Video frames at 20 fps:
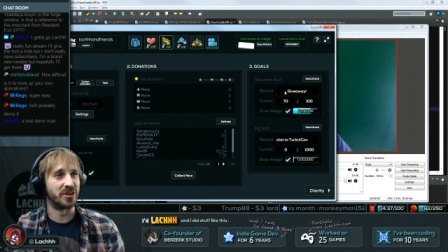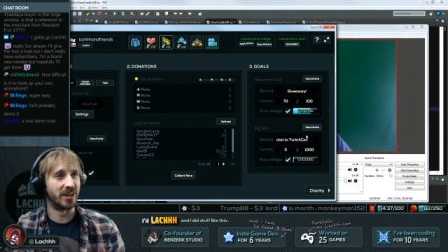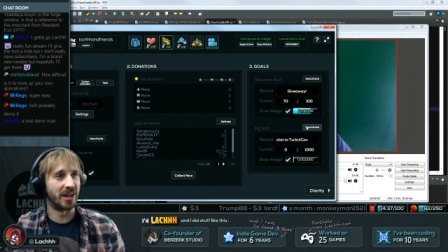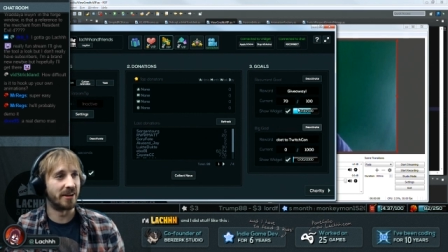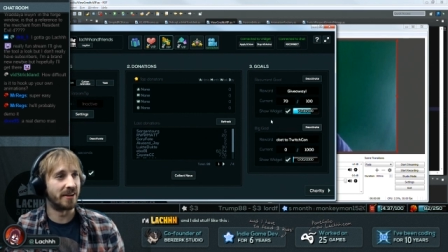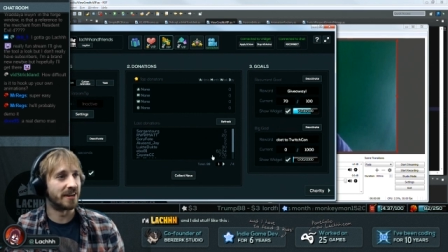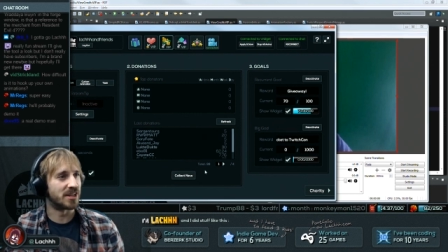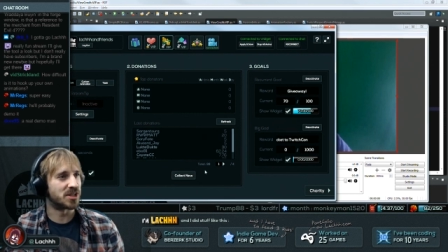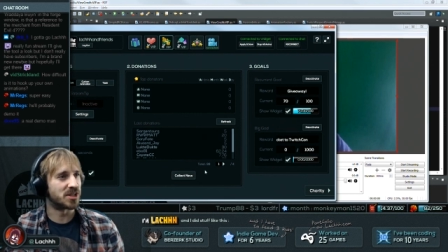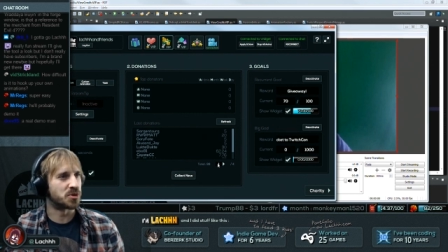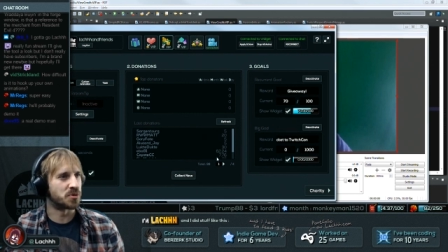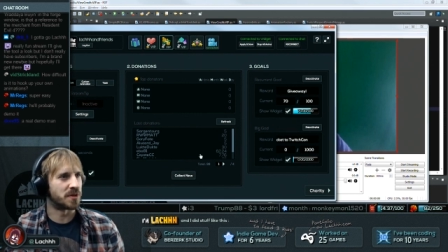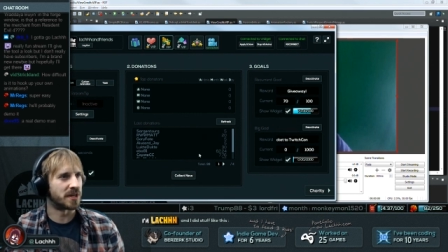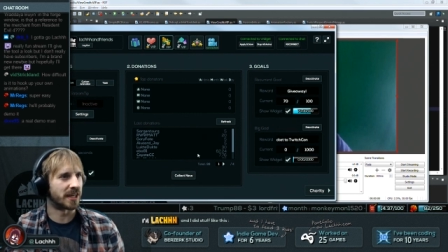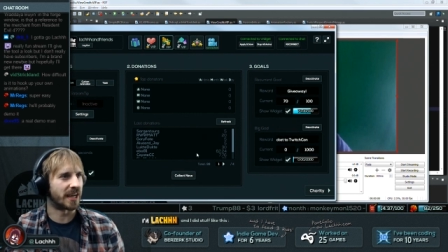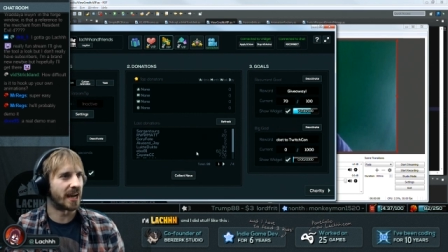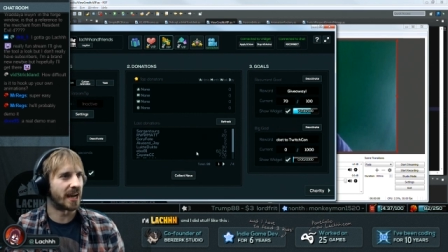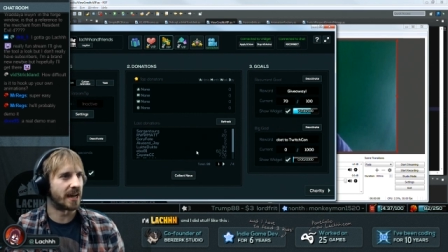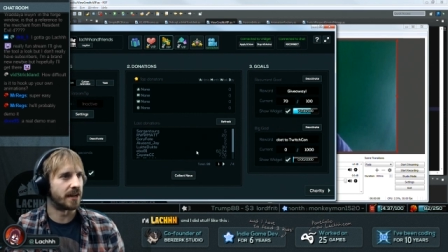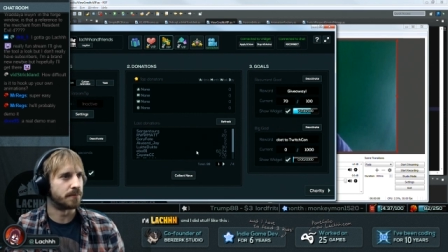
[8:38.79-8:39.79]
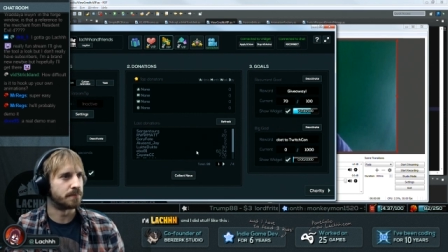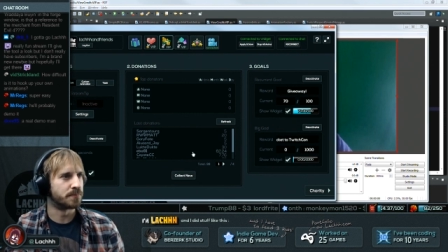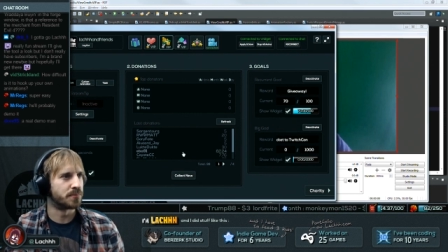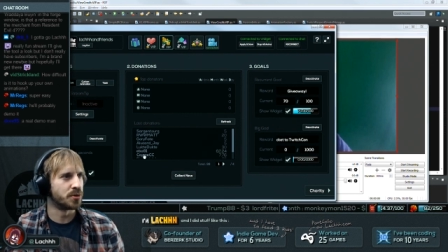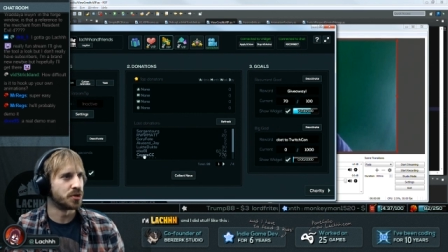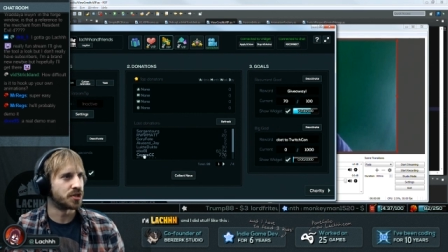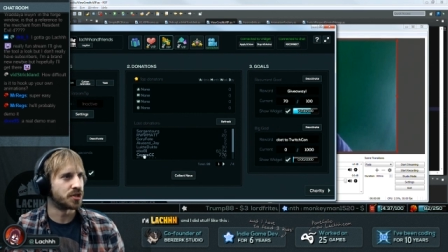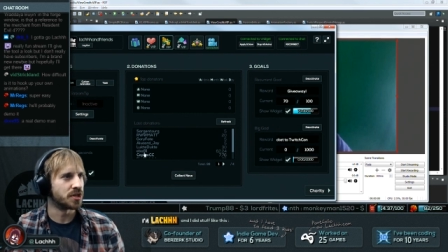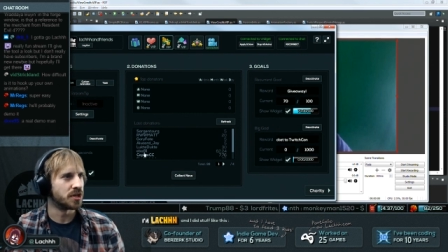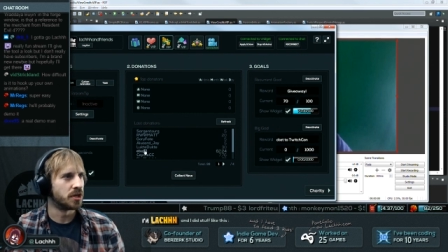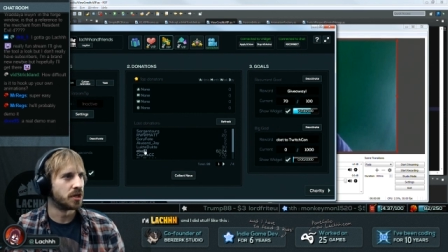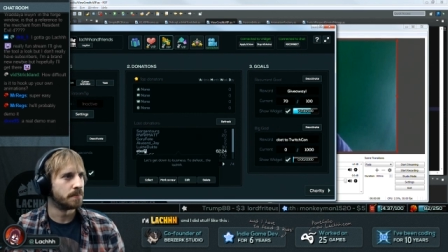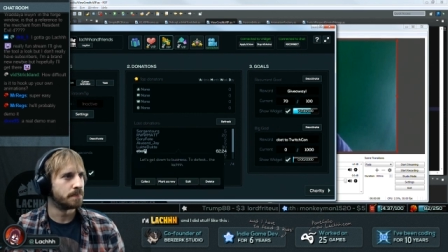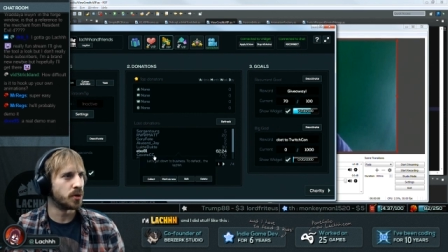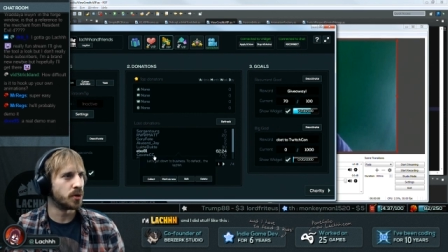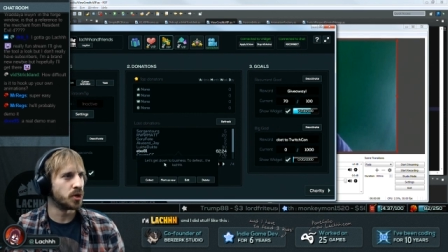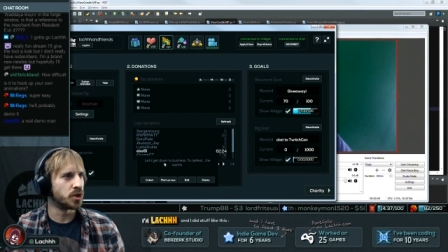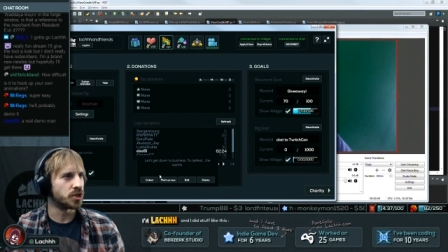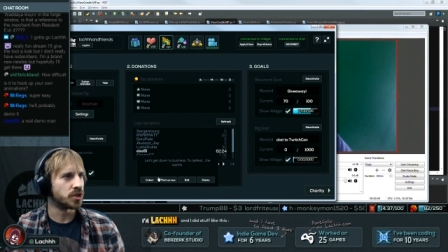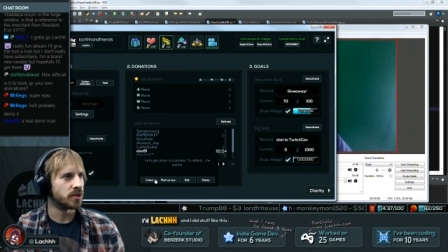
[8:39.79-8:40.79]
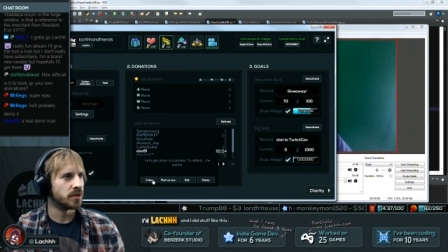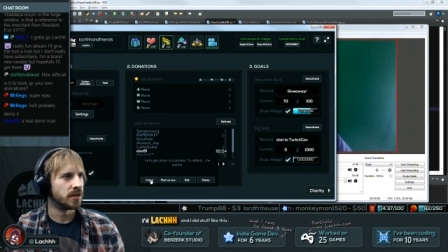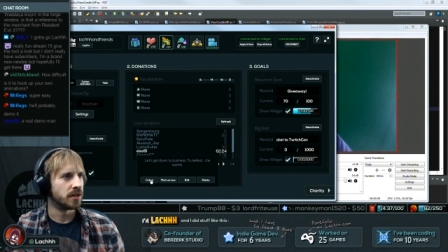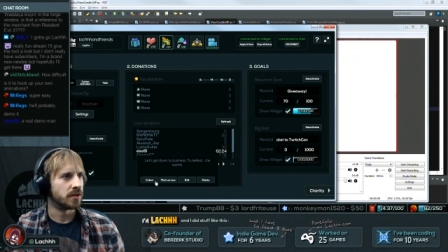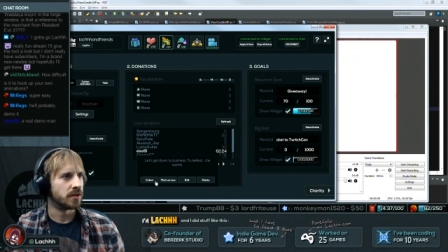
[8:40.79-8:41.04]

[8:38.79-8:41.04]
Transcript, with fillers: Alright, let's do it again. Boot! Boot!